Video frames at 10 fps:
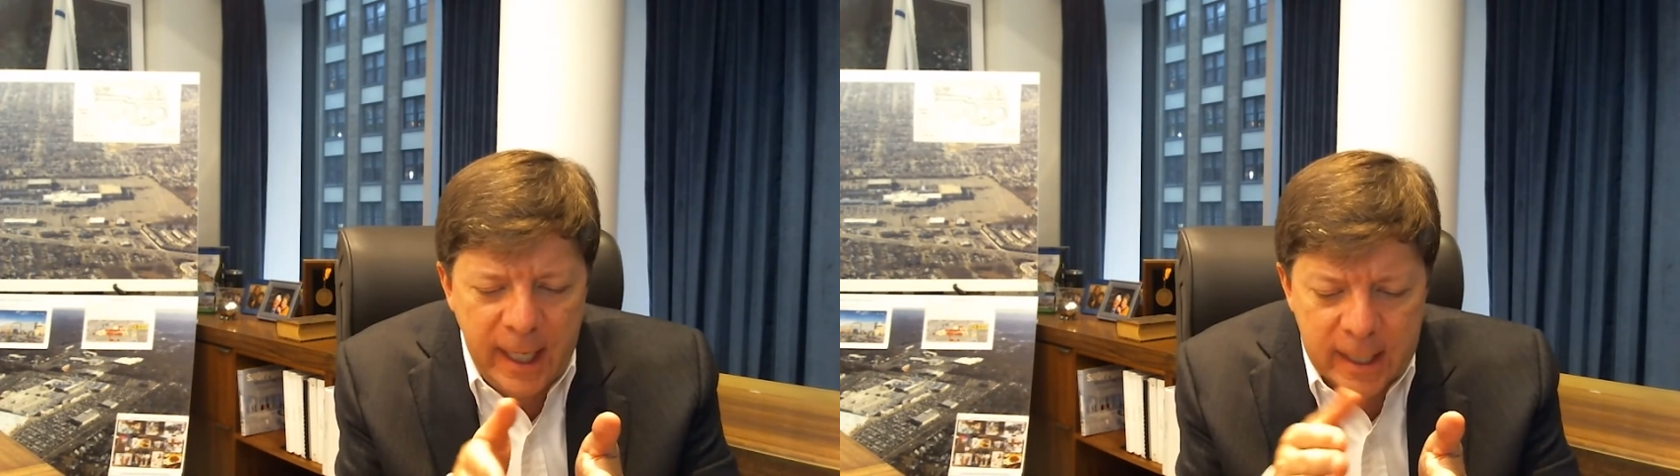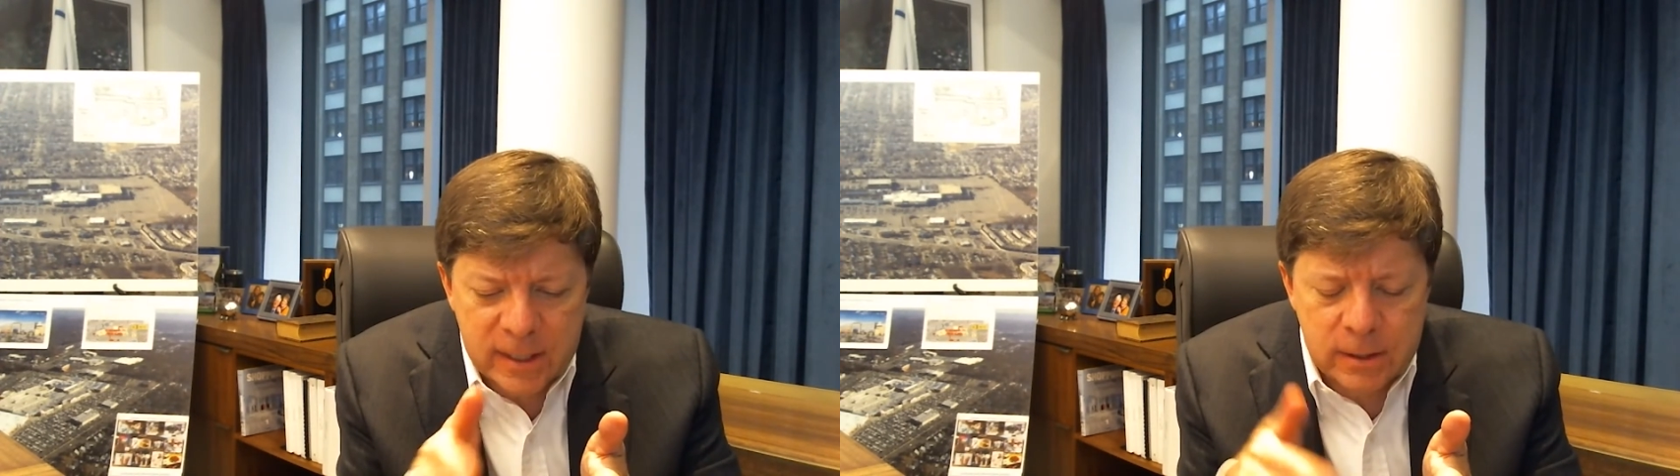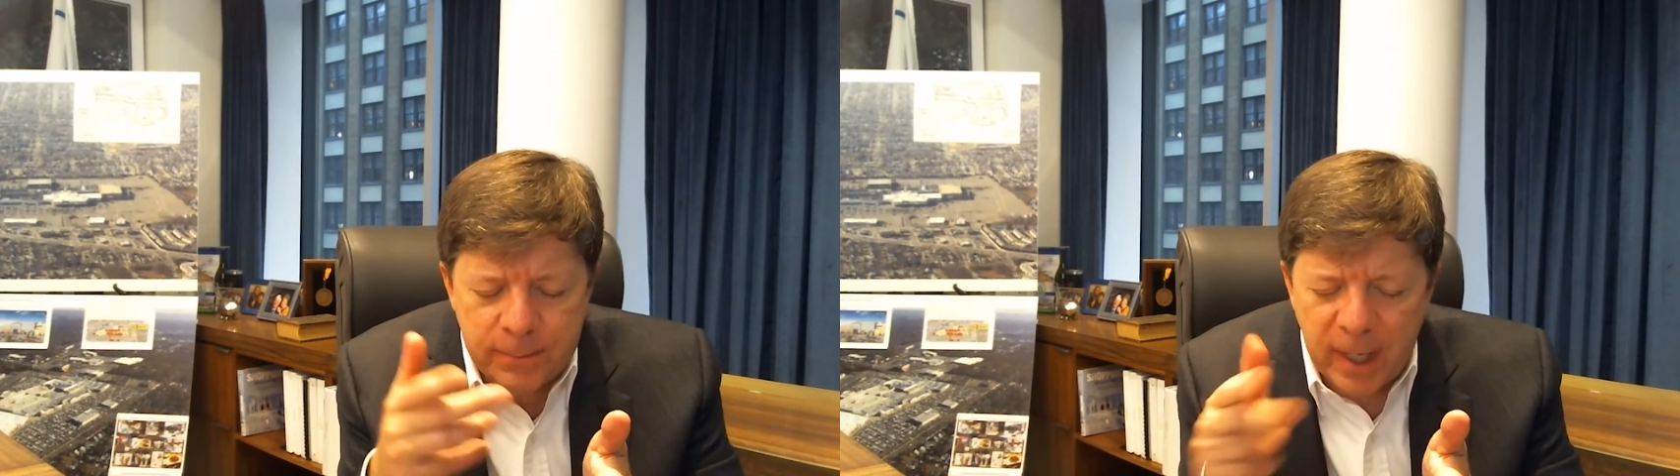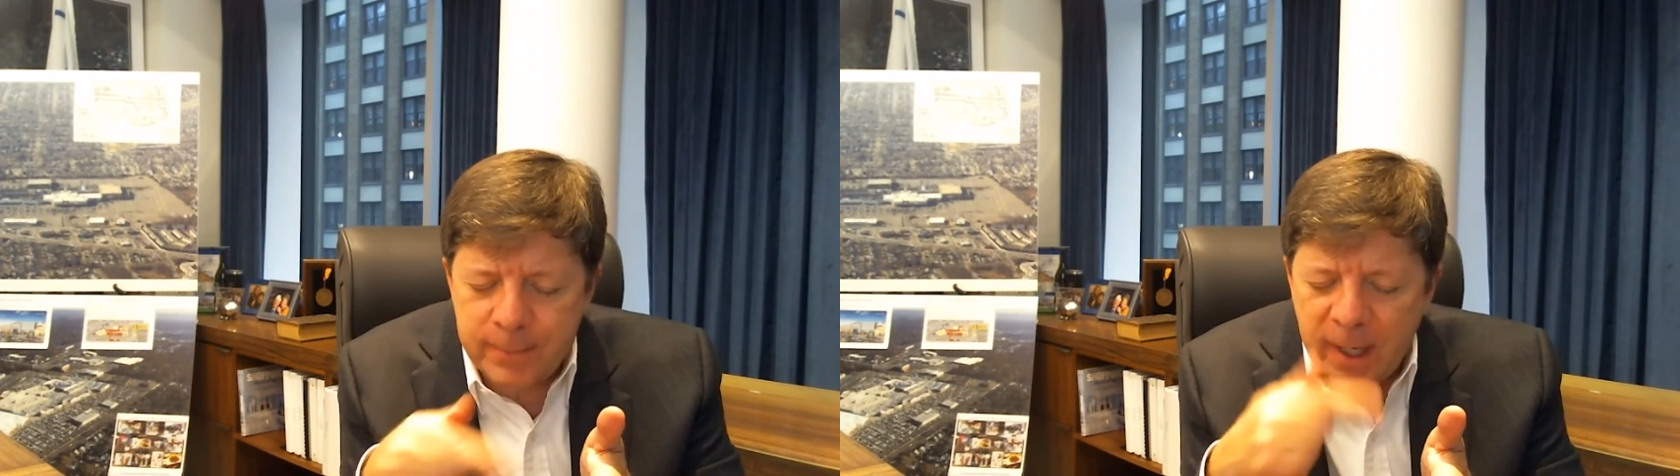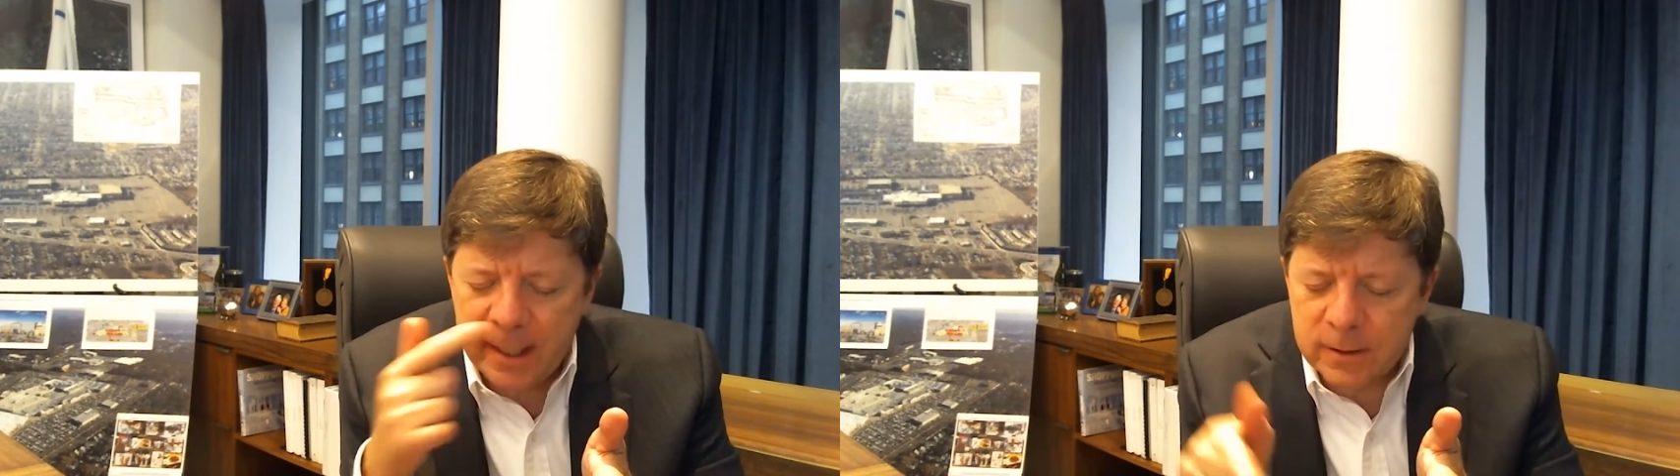
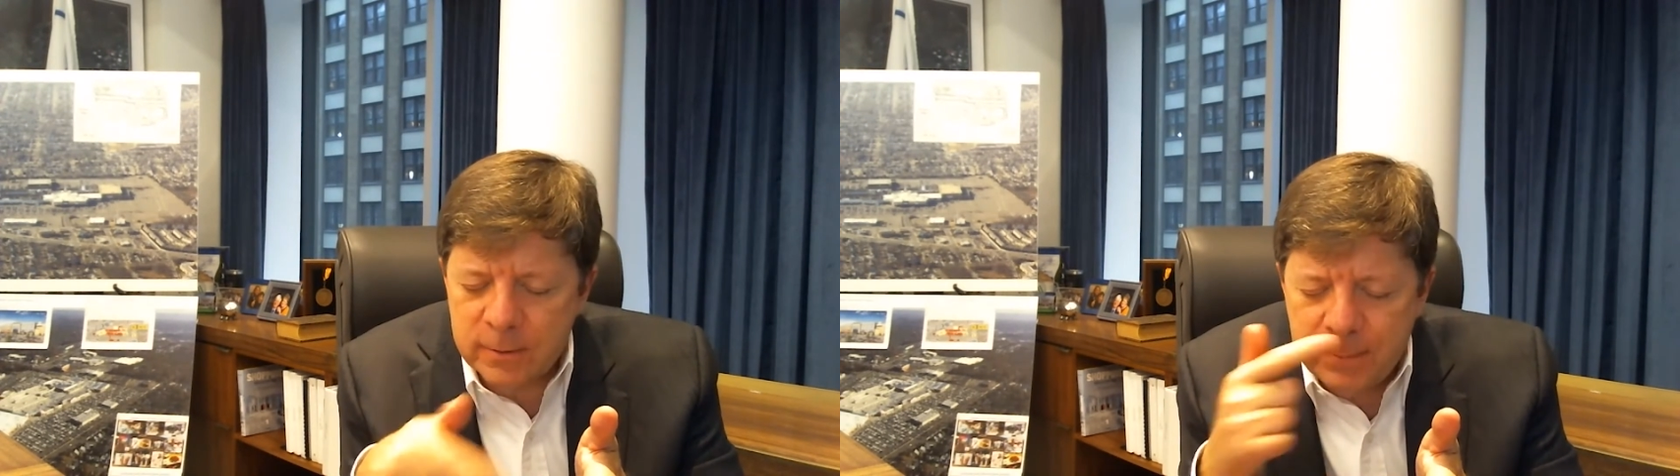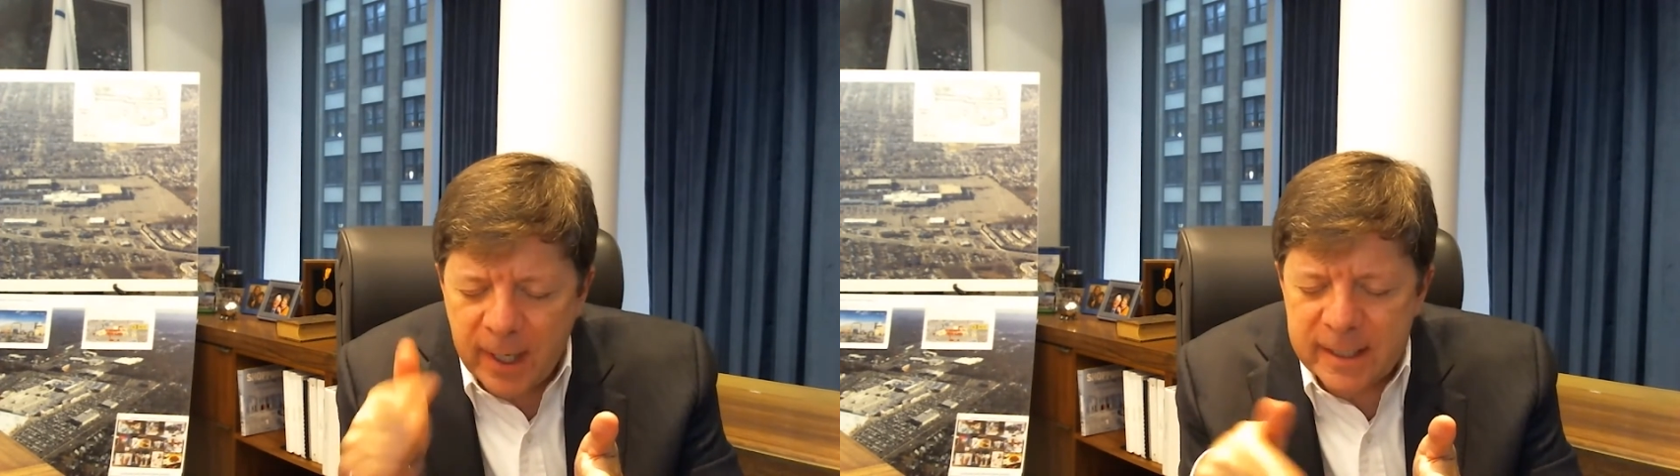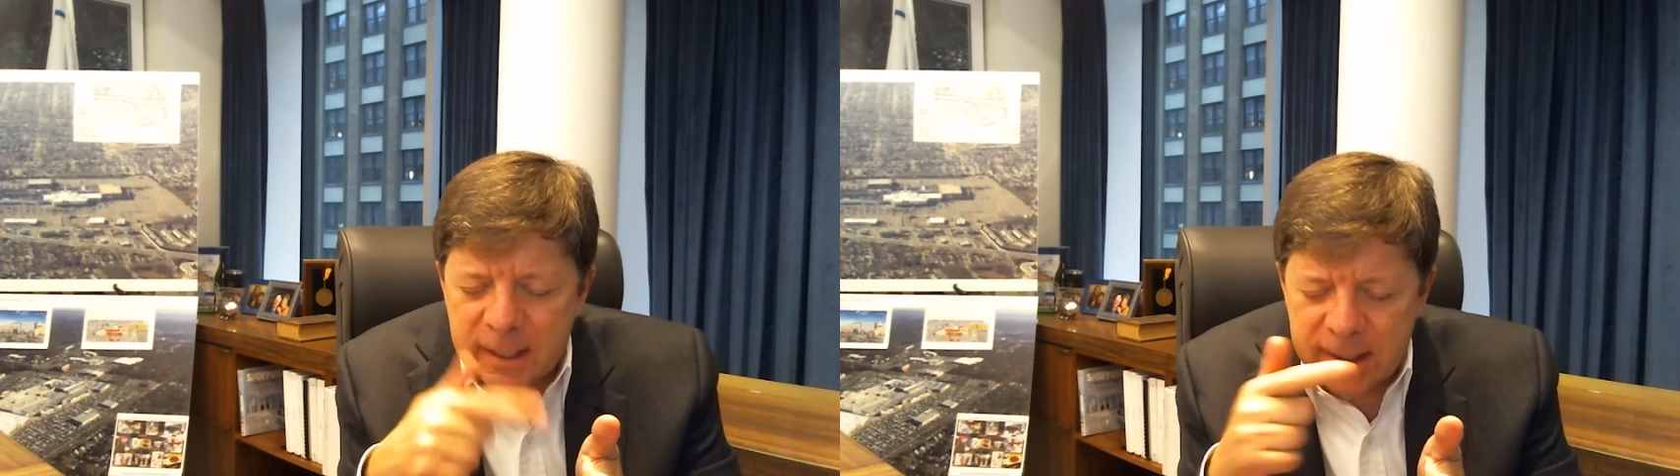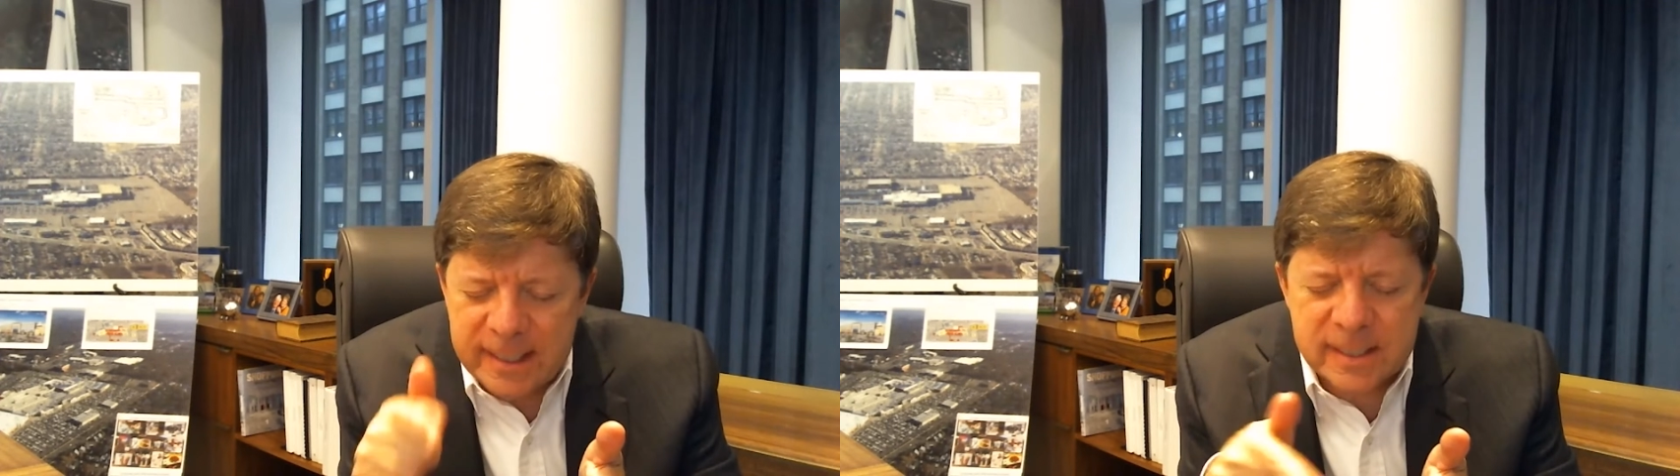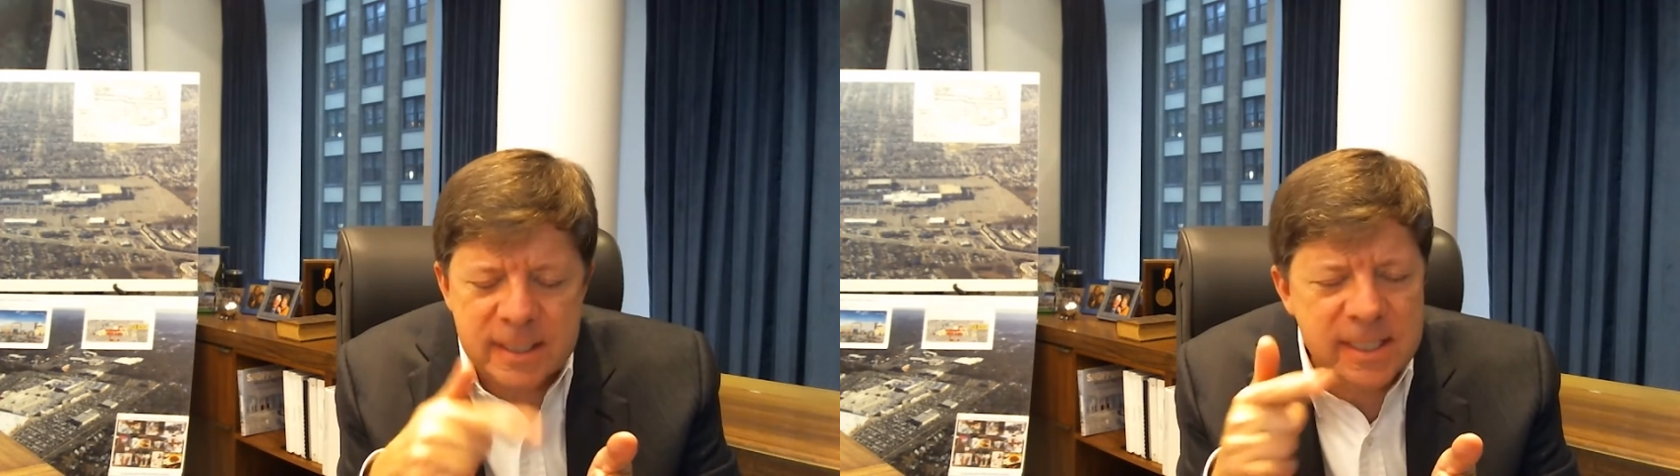the
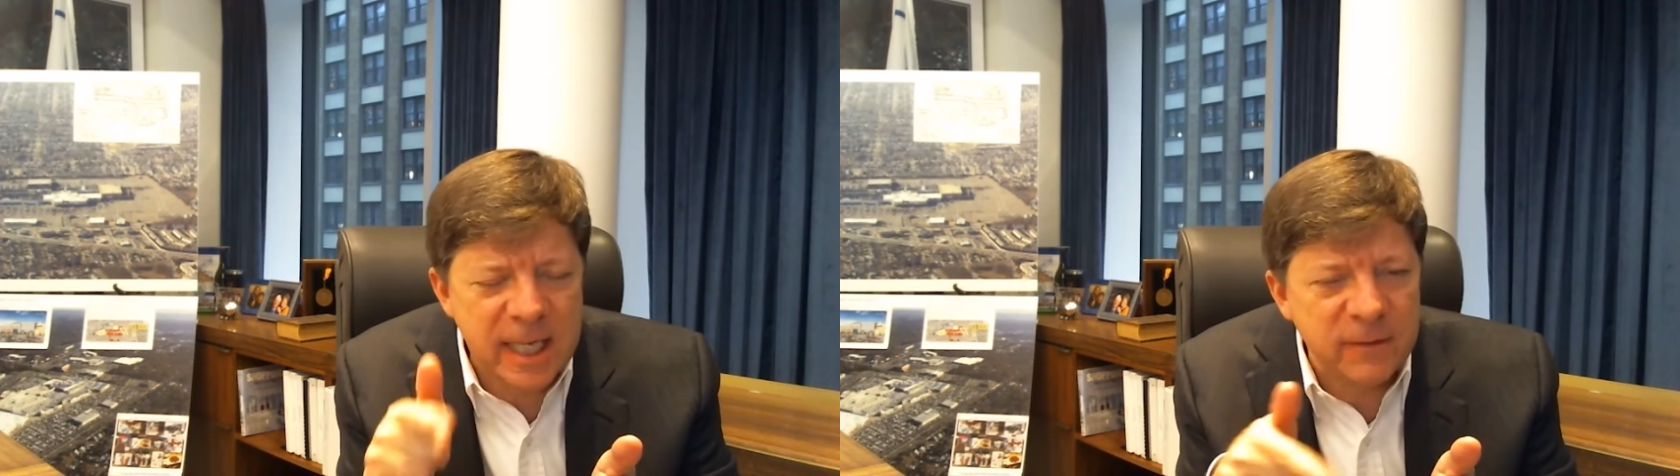leases